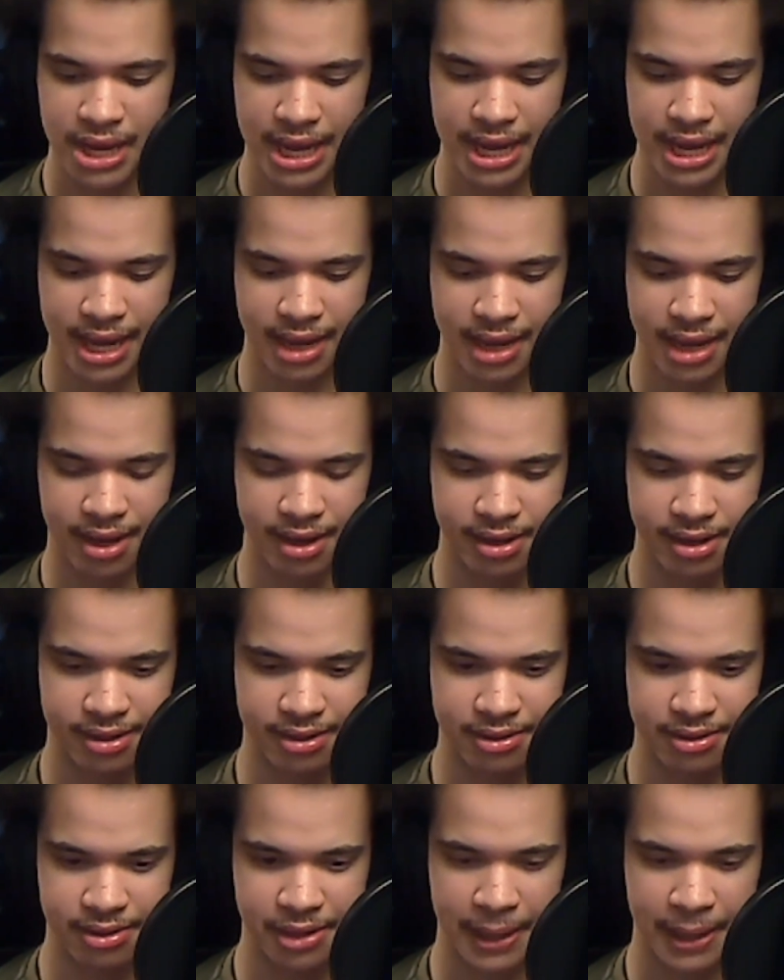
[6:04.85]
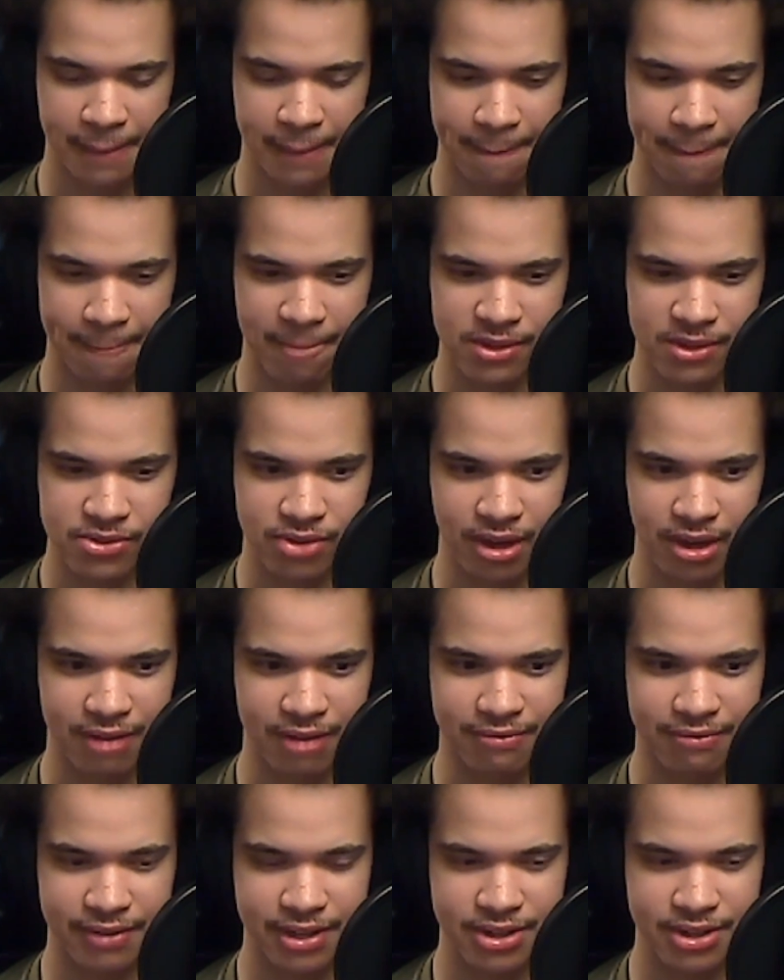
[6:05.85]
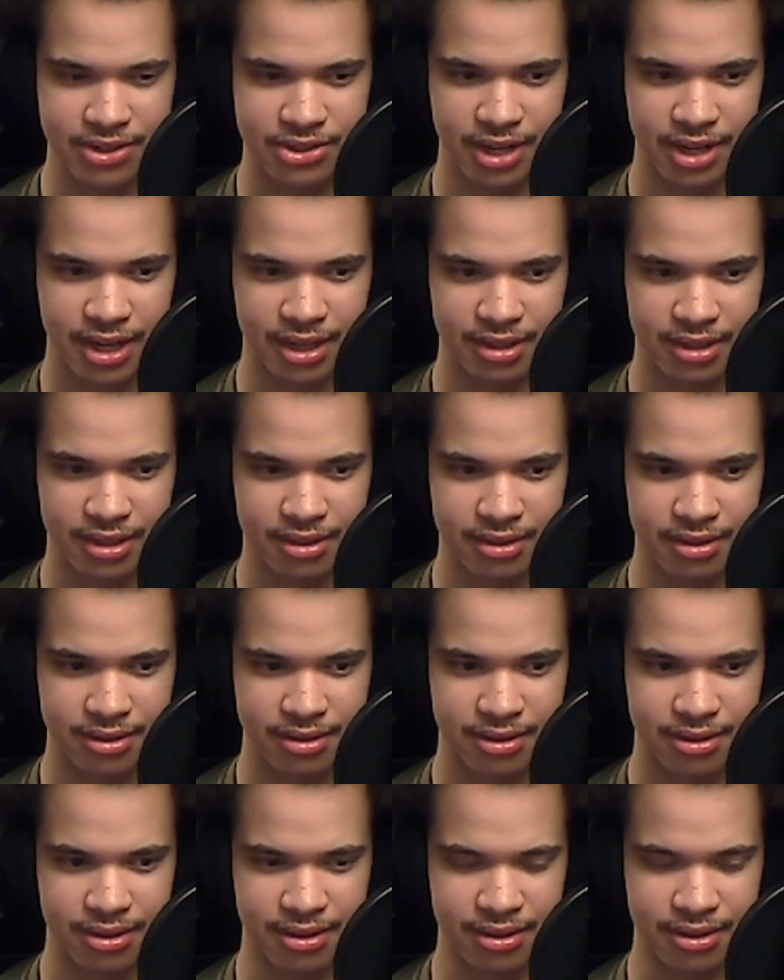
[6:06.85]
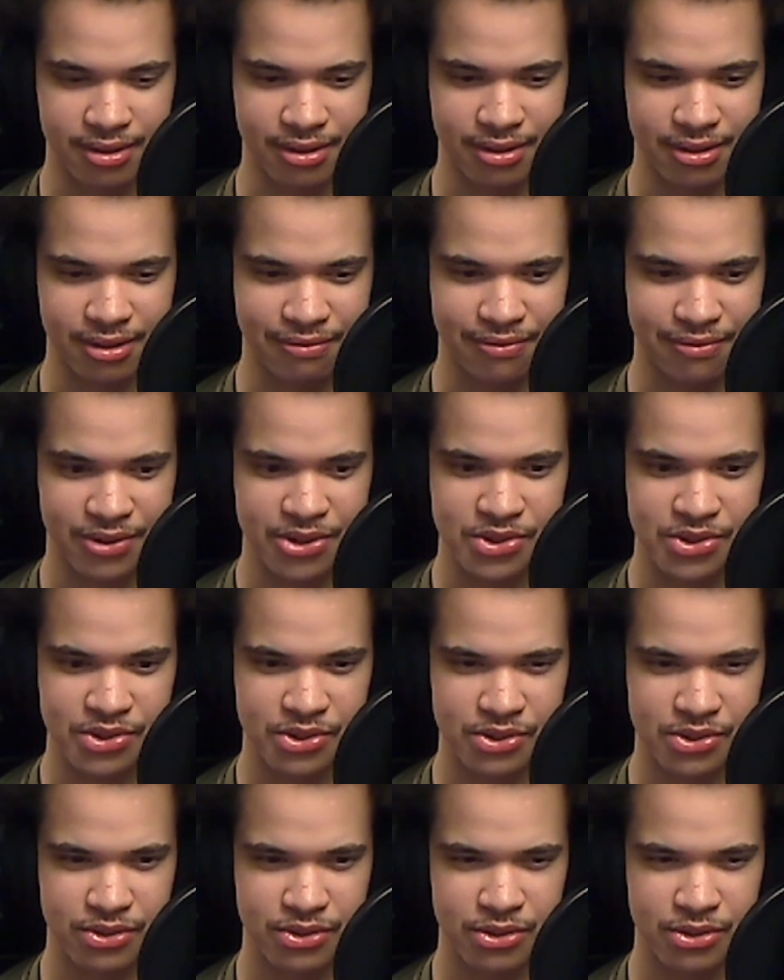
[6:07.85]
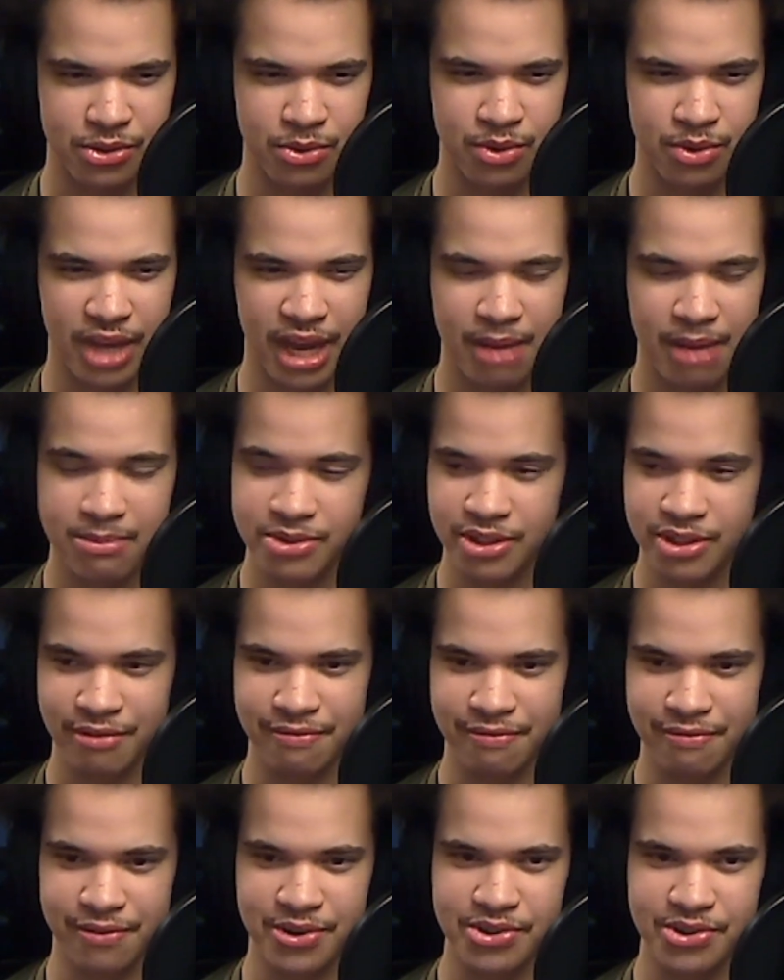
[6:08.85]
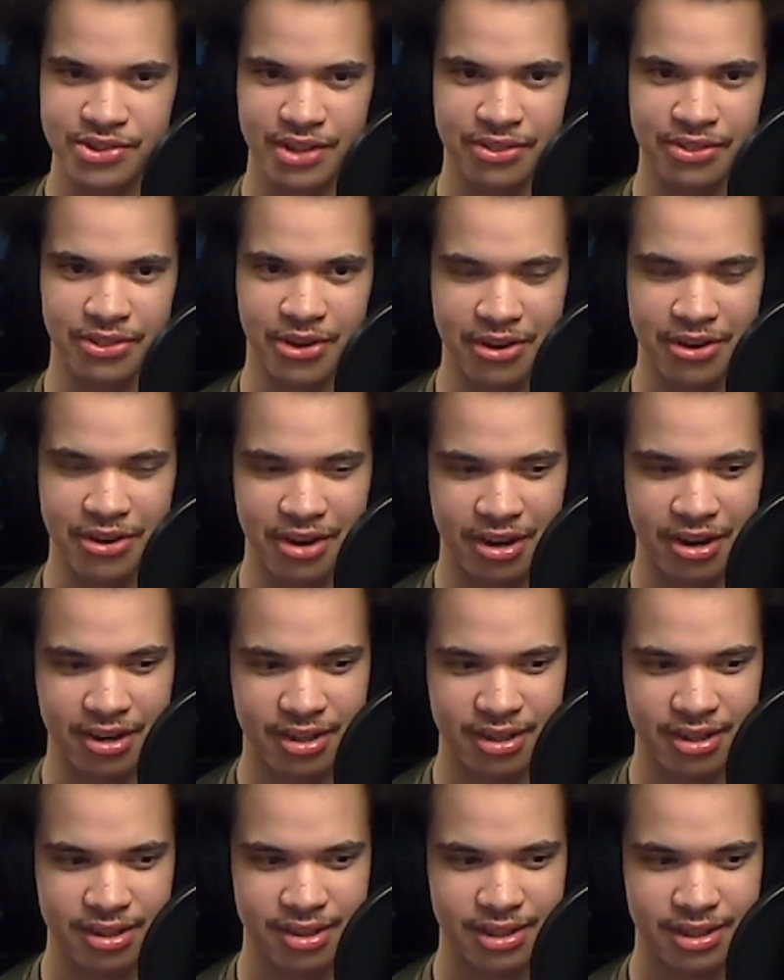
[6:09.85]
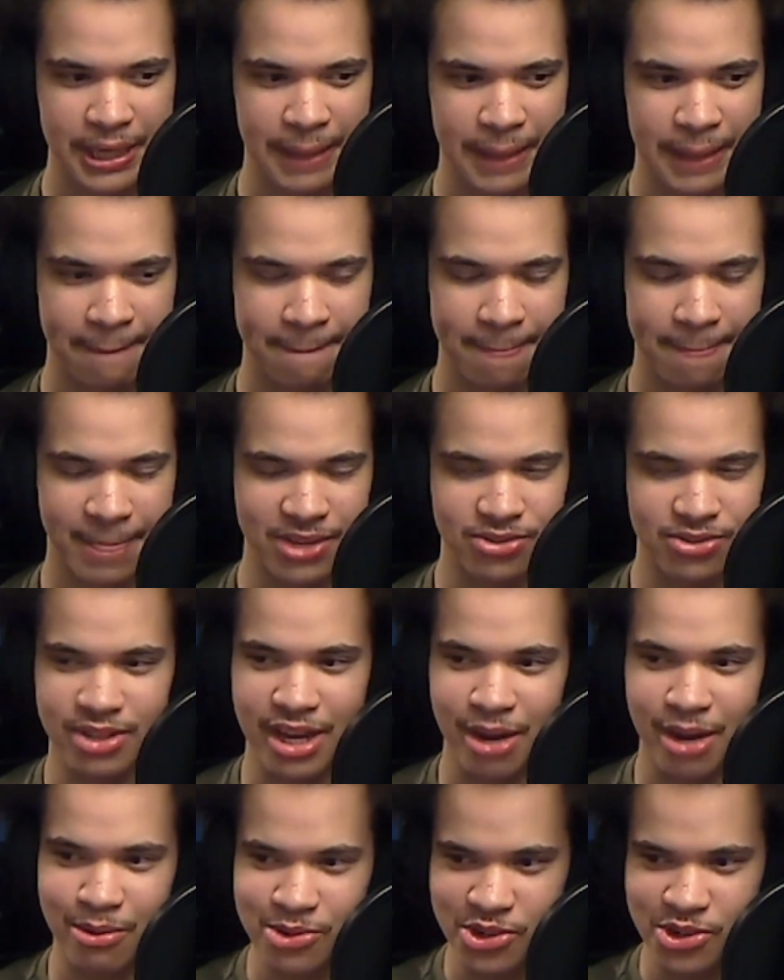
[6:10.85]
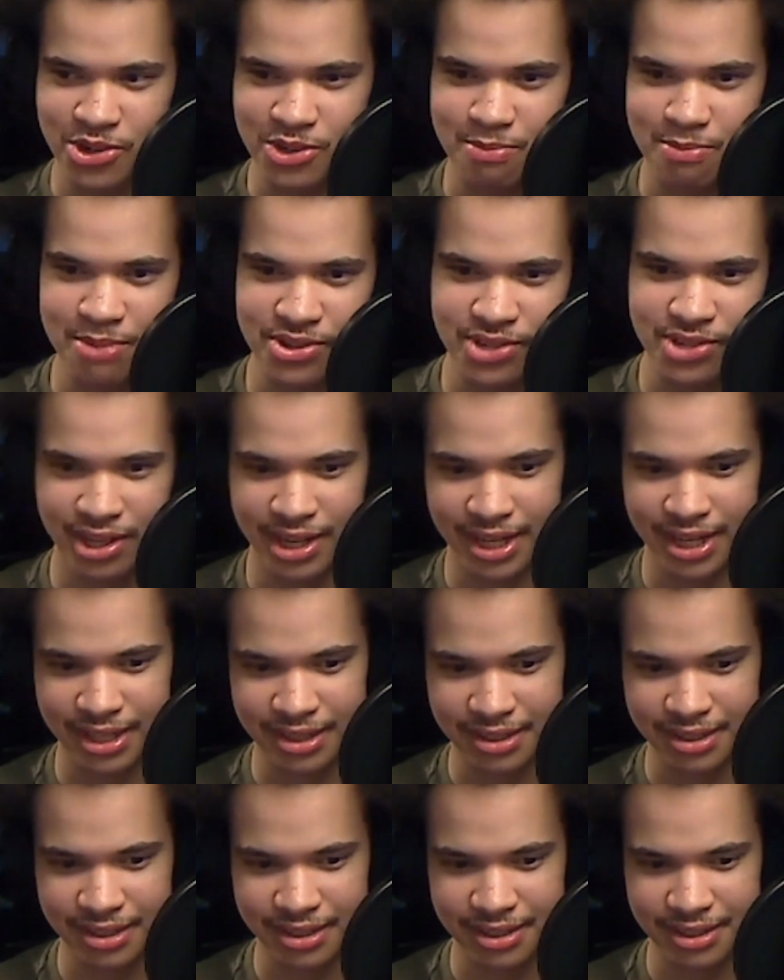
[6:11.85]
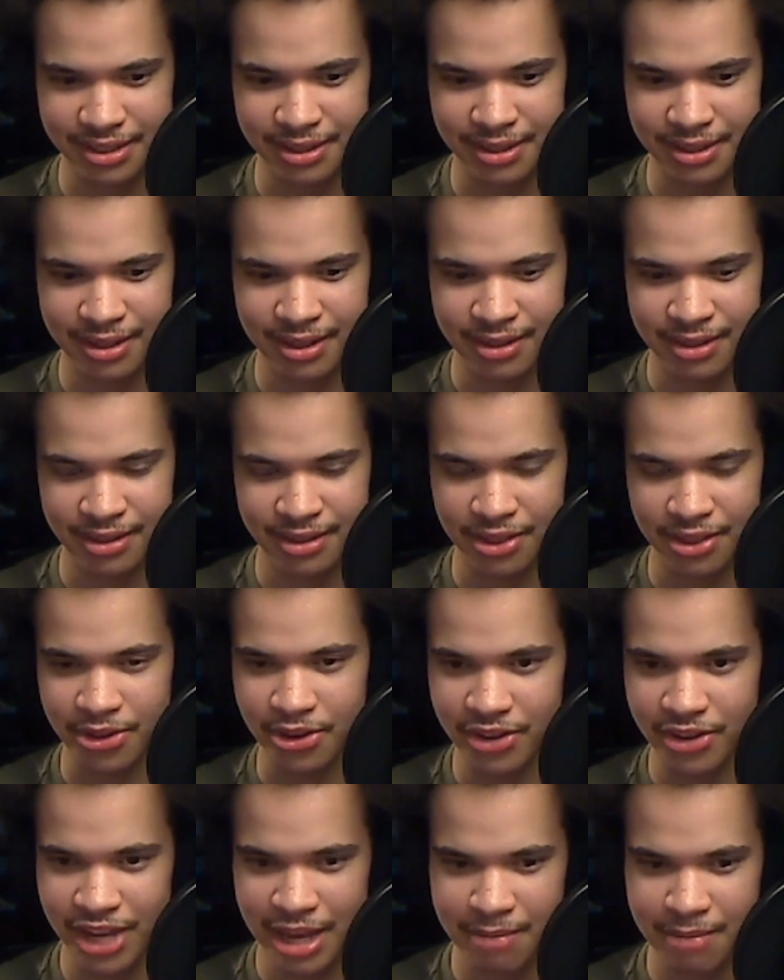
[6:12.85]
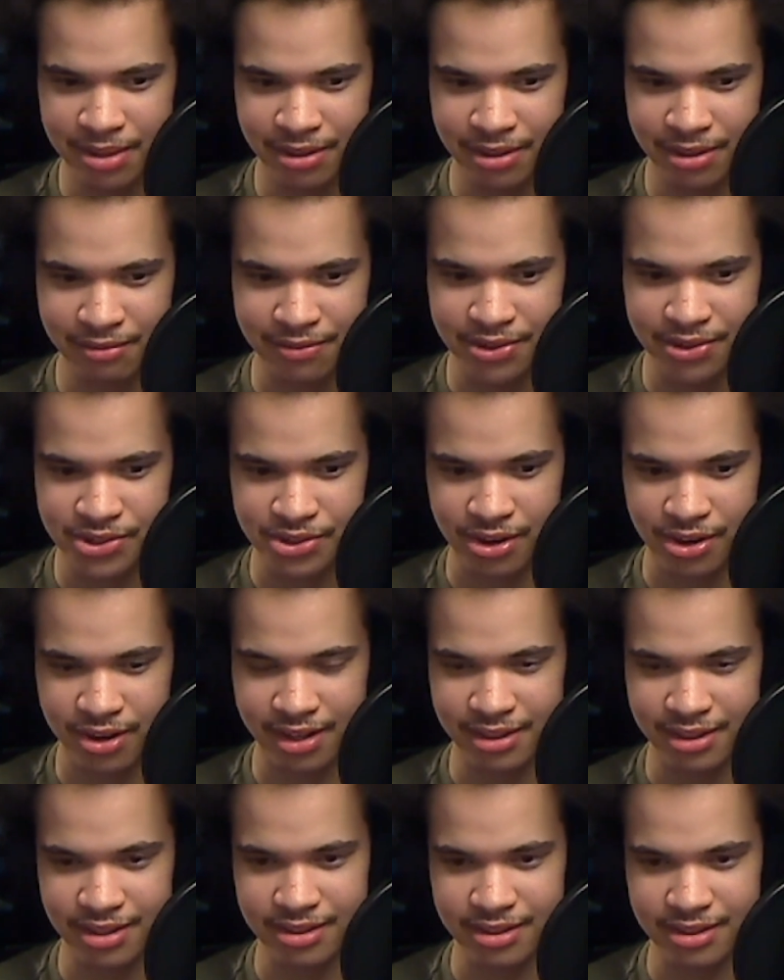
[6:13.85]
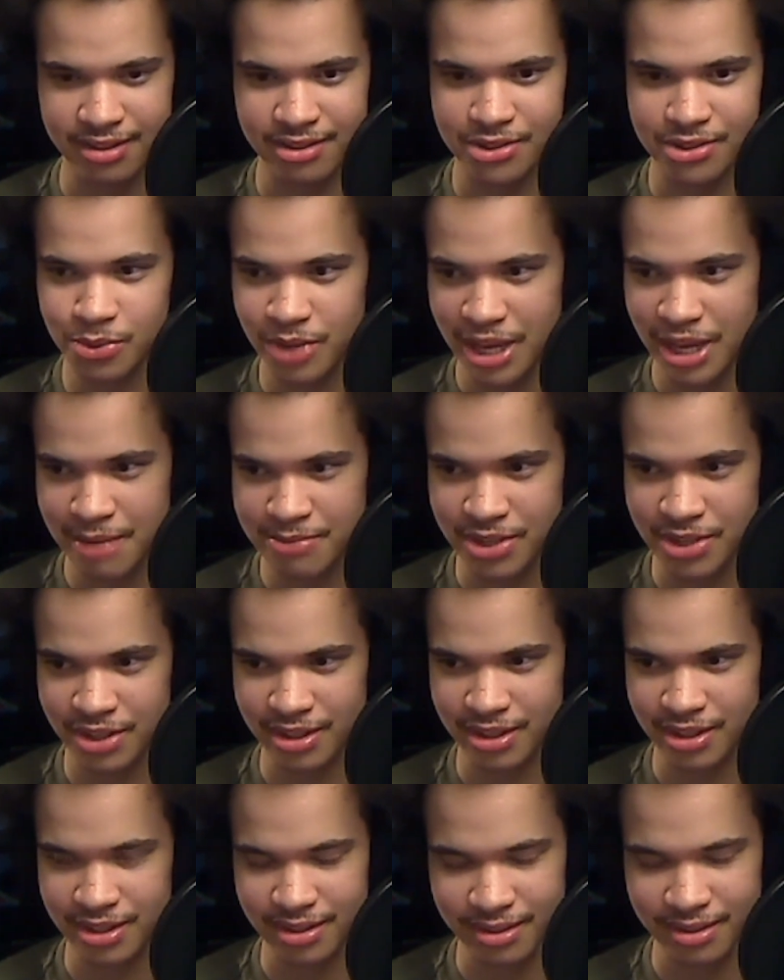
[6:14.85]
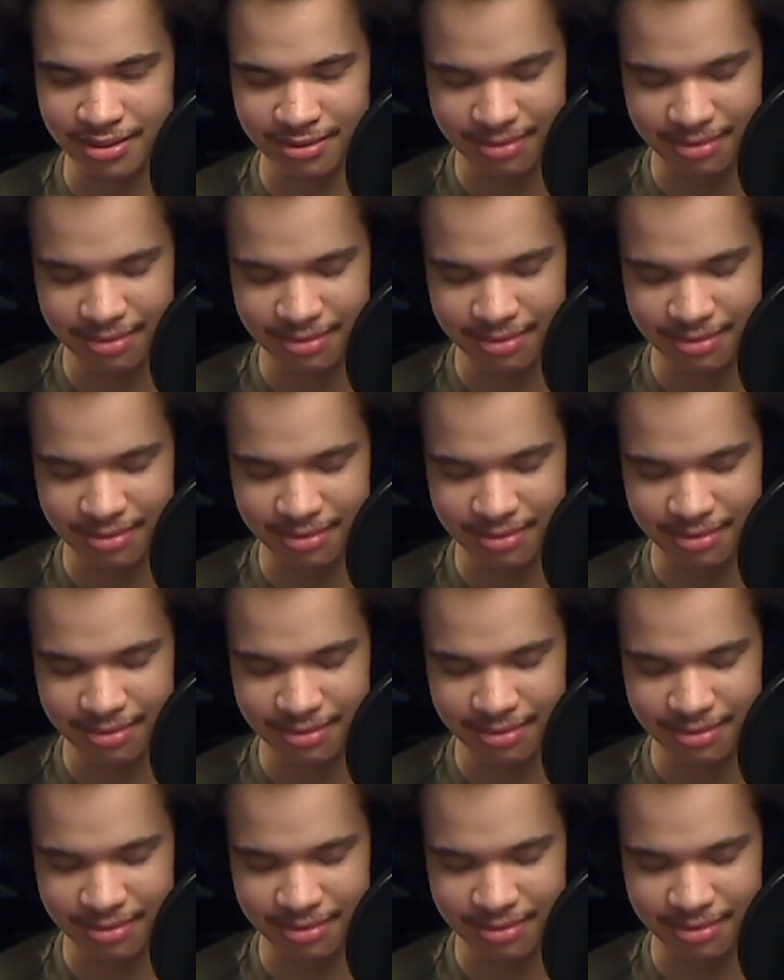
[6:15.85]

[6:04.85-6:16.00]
And so I finished like the first 2 games in the first and third arc, and so then I was just missing like the third game in the first arc and the 2 games in the